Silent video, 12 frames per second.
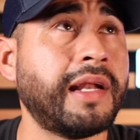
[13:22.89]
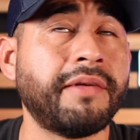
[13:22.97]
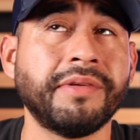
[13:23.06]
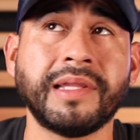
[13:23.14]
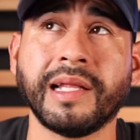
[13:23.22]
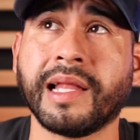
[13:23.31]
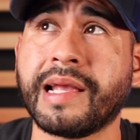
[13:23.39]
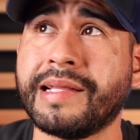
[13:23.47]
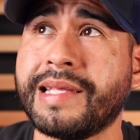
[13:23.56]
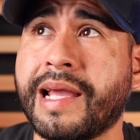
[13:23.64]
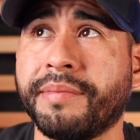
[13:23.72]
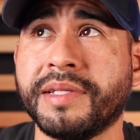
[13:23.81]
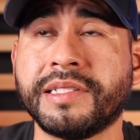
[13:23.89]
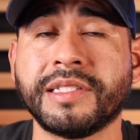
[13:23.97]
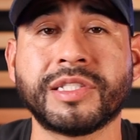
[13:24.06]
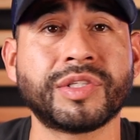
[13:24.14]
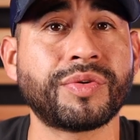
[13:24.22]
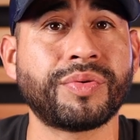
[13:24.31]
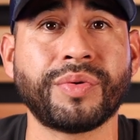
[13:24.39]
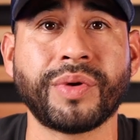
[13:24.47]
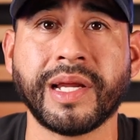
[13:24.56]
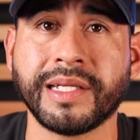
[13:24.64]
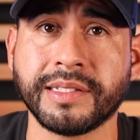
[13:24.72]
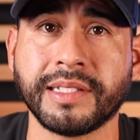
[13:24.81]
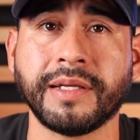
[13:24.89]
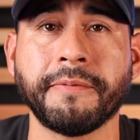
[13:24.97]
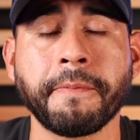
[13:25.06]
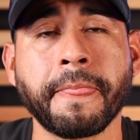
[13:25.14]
at everything like, damn, this is crazy.